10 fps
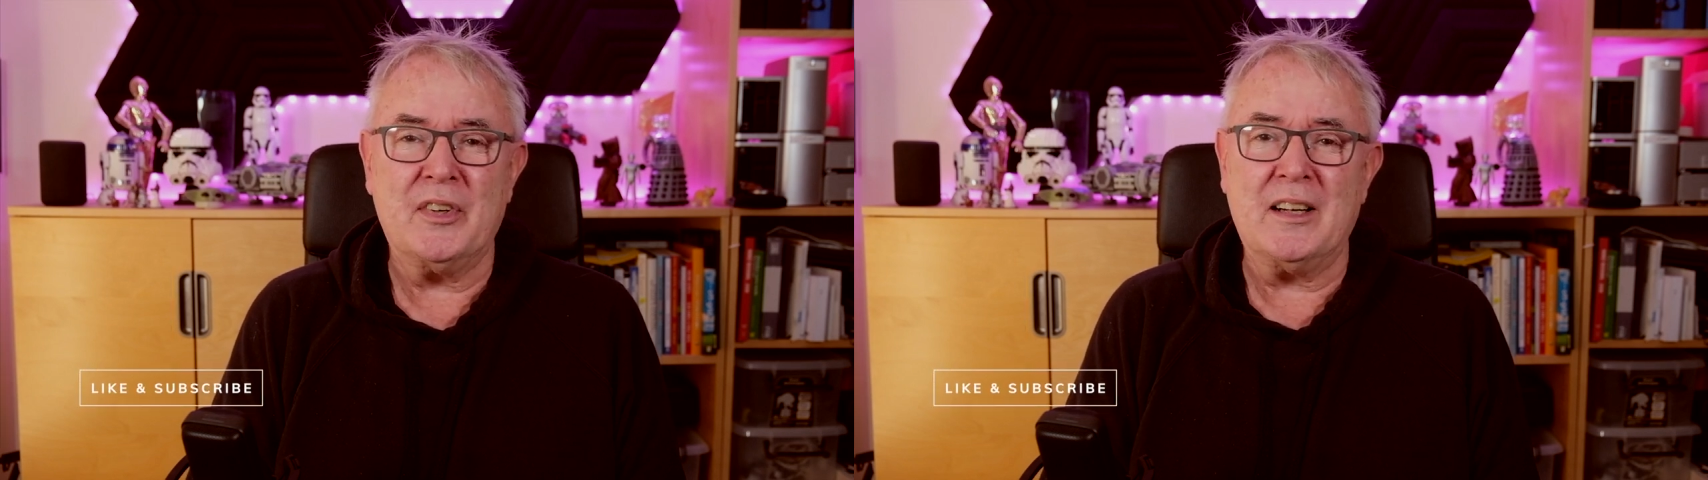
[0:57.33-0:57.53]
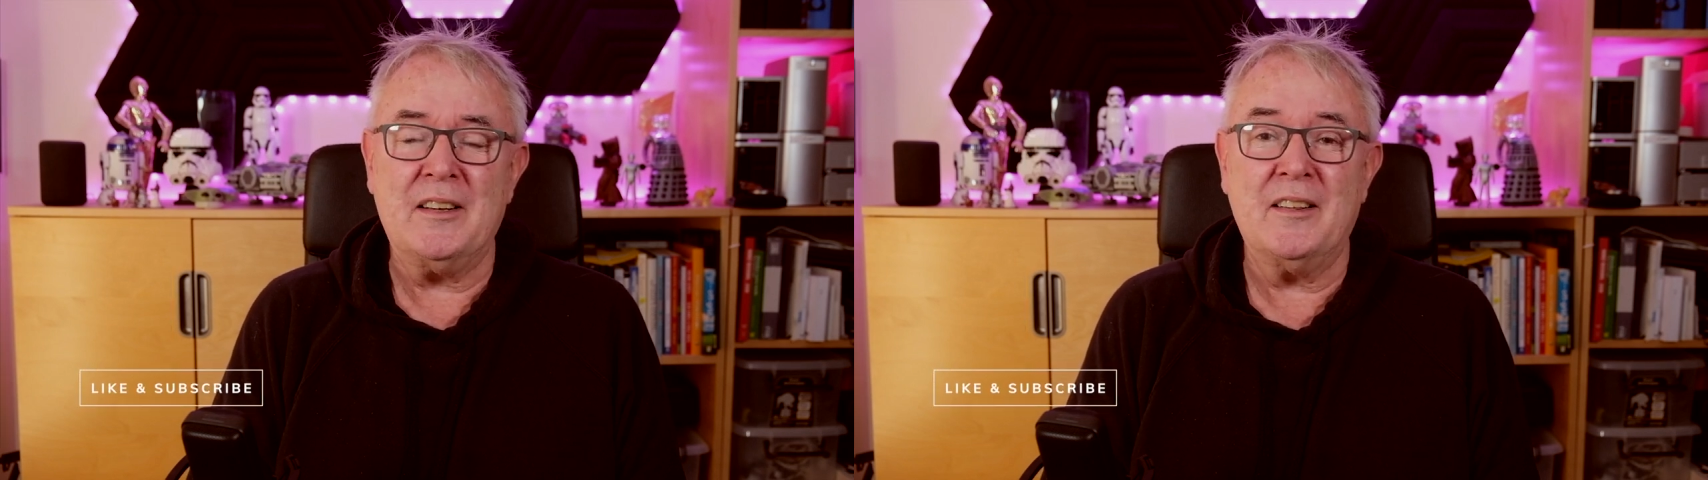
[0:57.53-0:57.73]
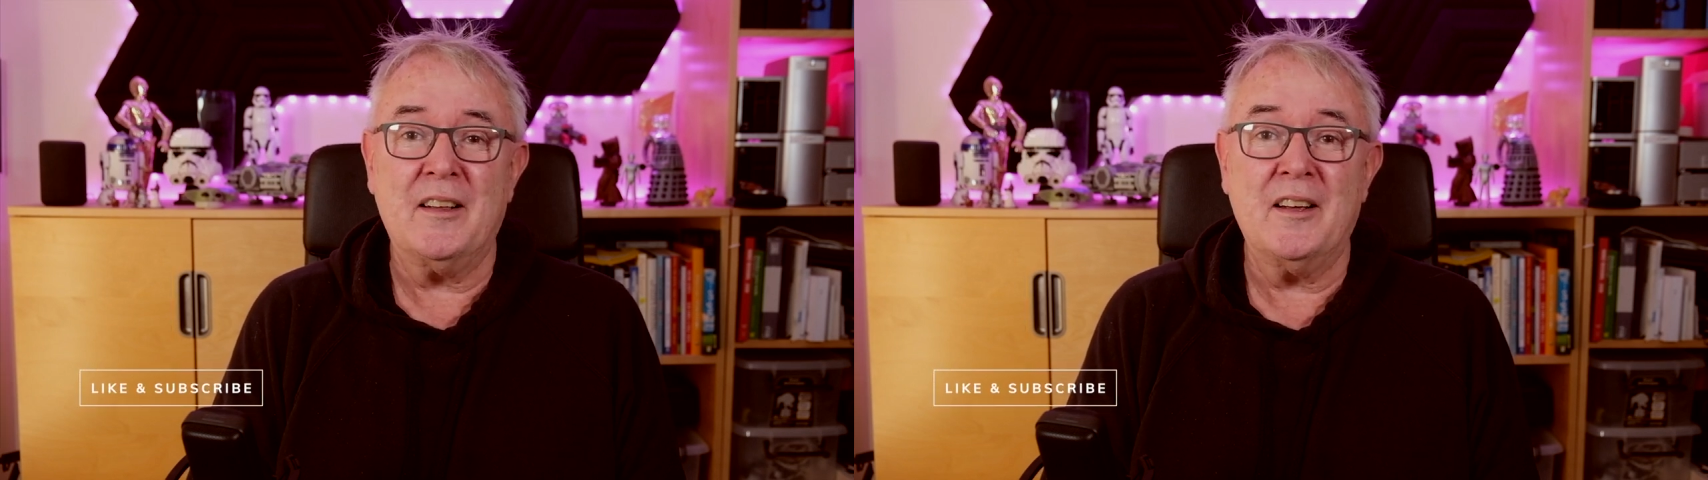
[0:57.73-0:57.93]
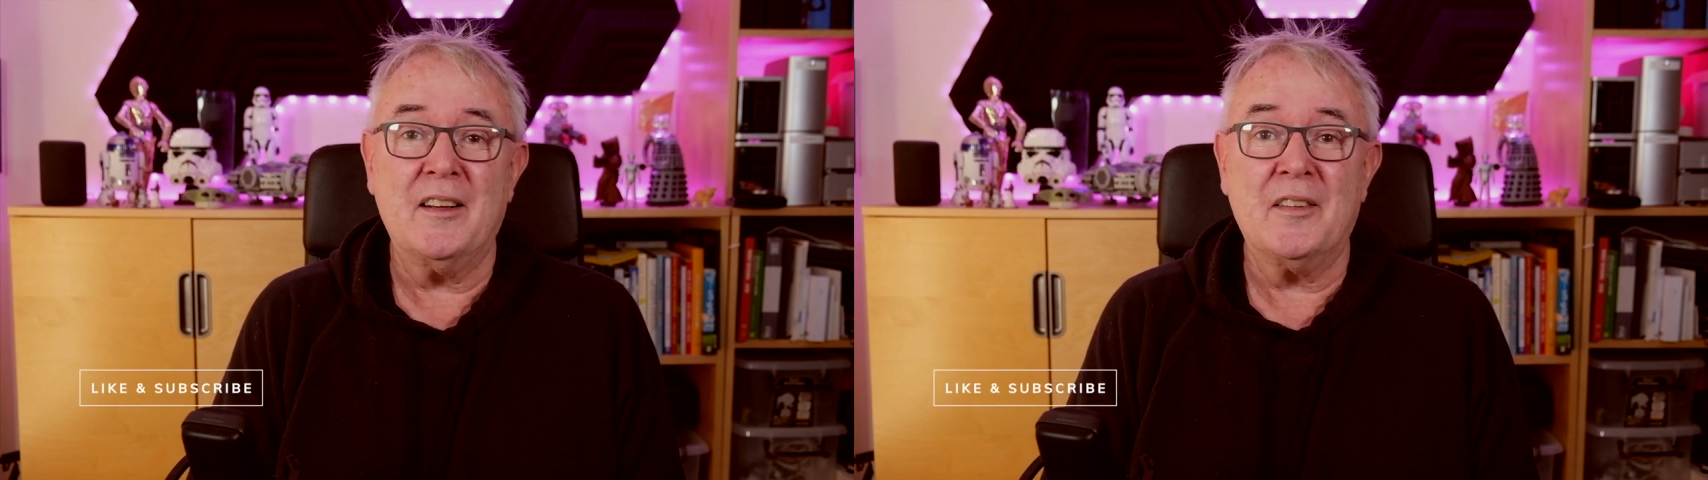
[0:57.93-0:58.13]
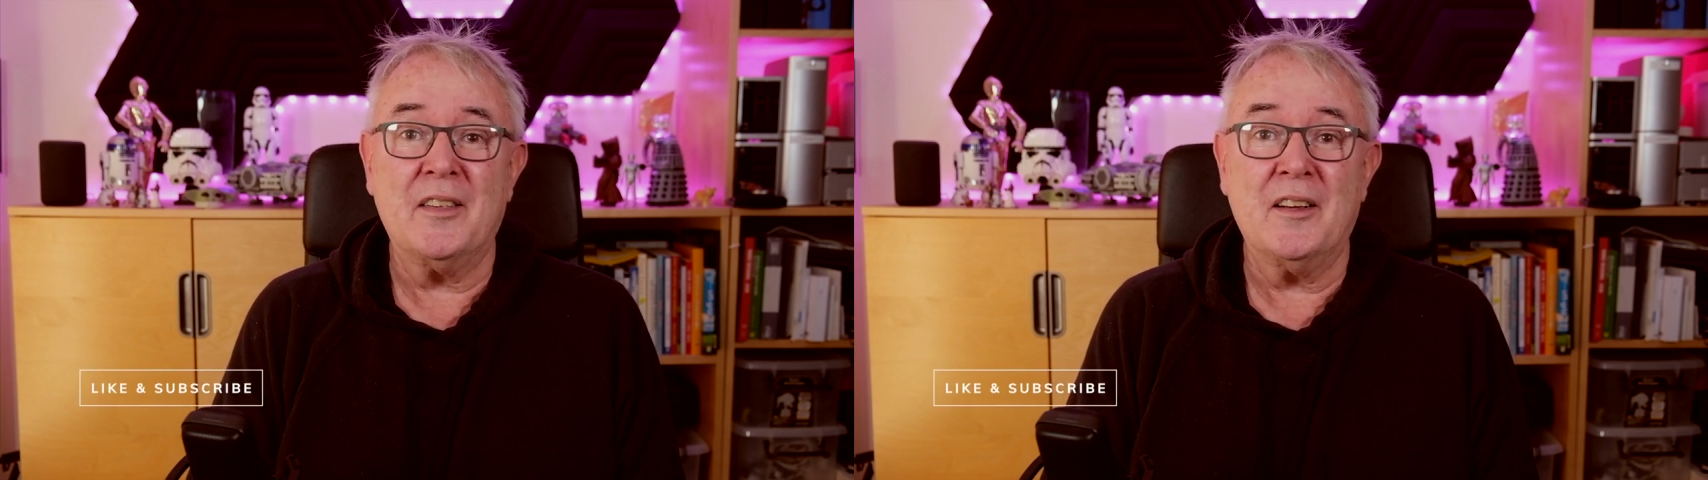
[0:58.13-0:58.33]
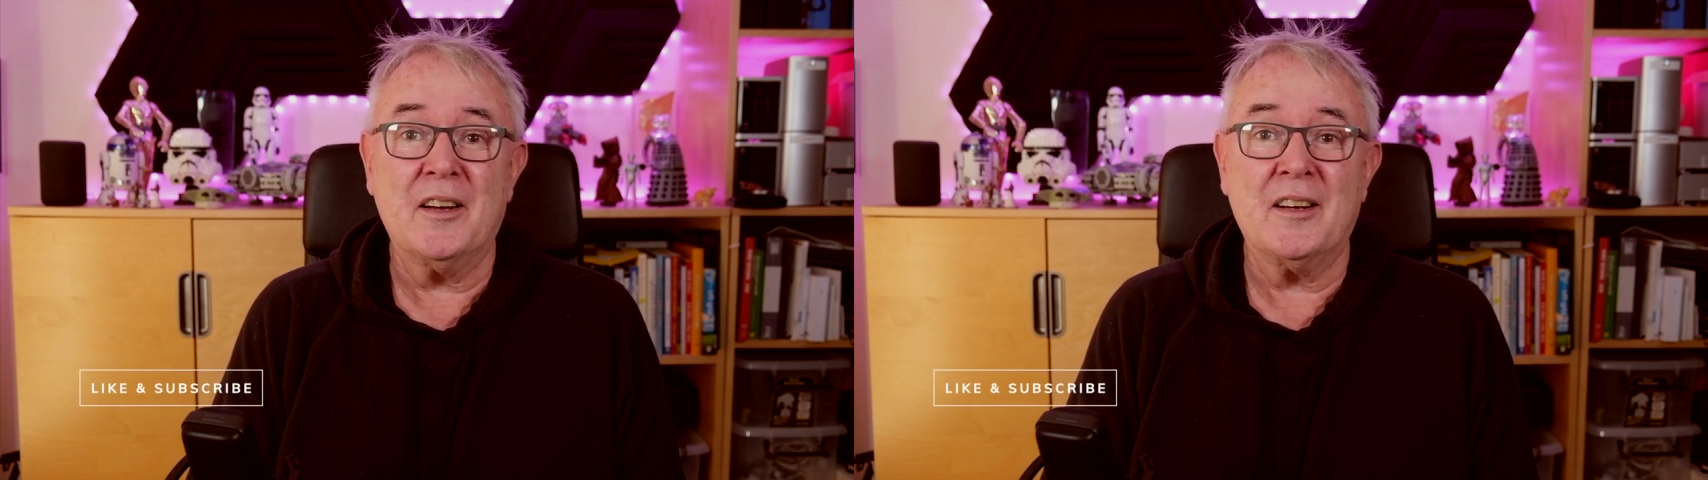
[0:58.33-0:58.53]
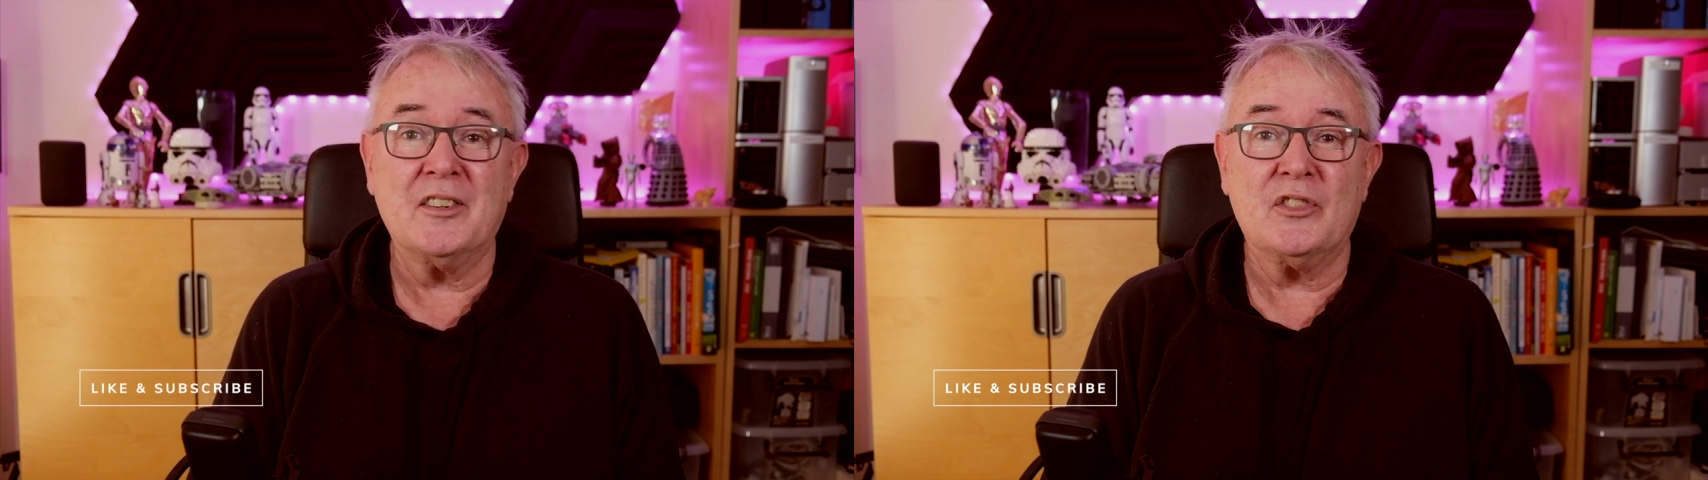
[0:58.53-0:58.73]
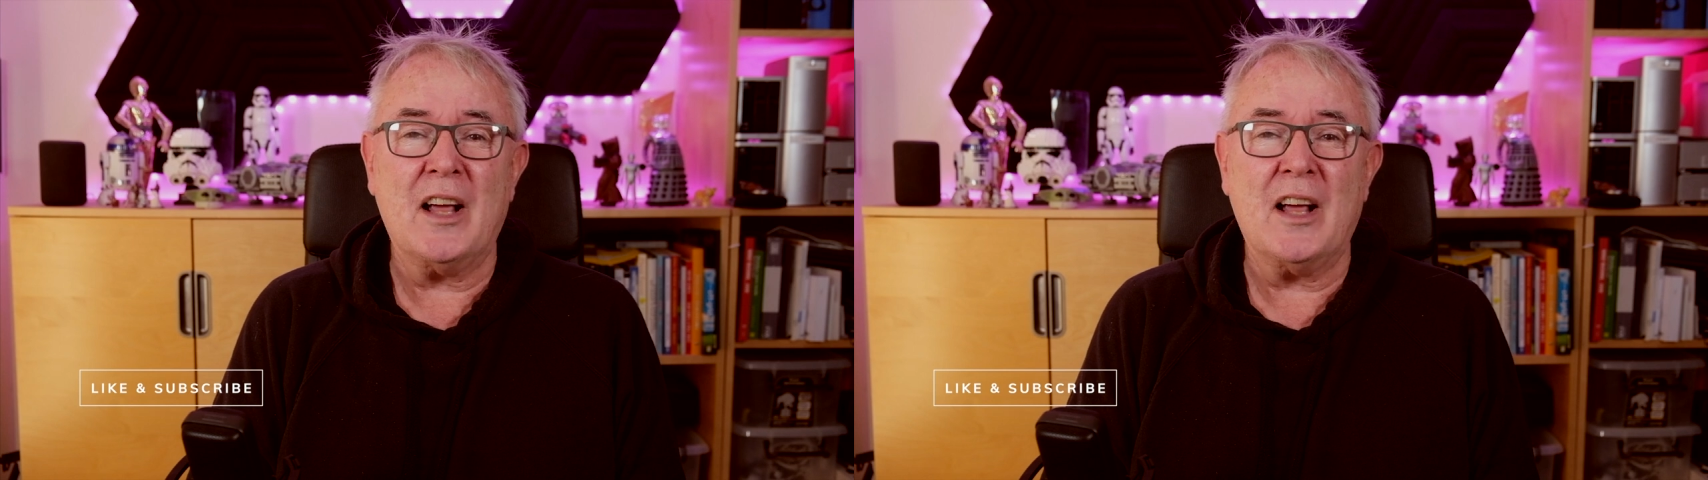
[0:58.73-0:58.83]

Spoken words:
particularly the